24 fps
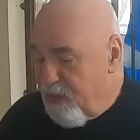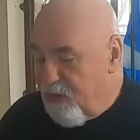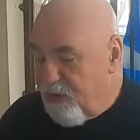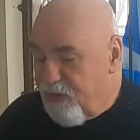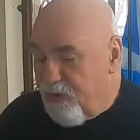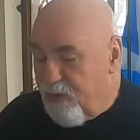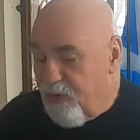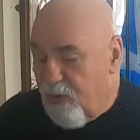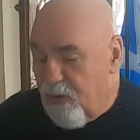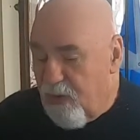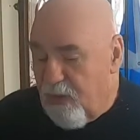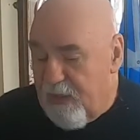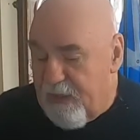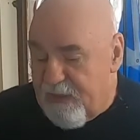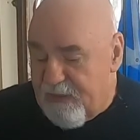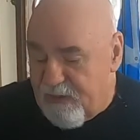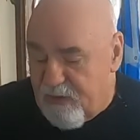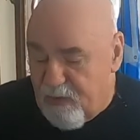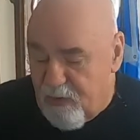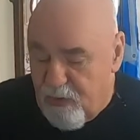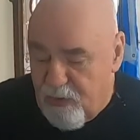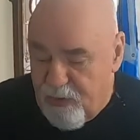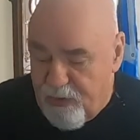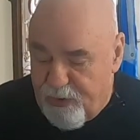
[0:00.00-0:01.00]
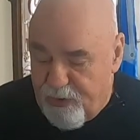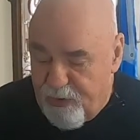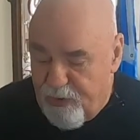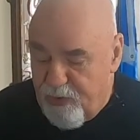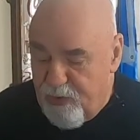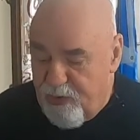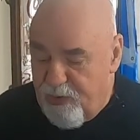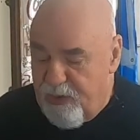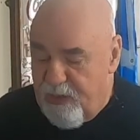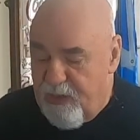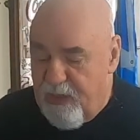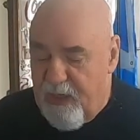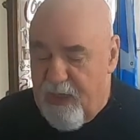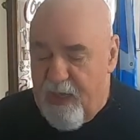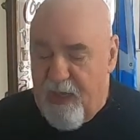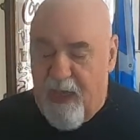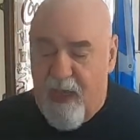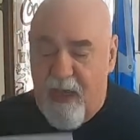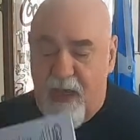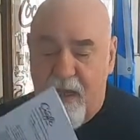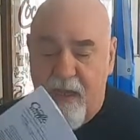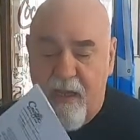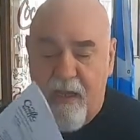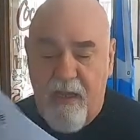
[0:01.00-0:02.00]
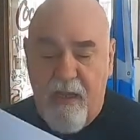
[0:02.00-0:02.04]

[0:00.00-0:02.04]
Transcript: So let's go through the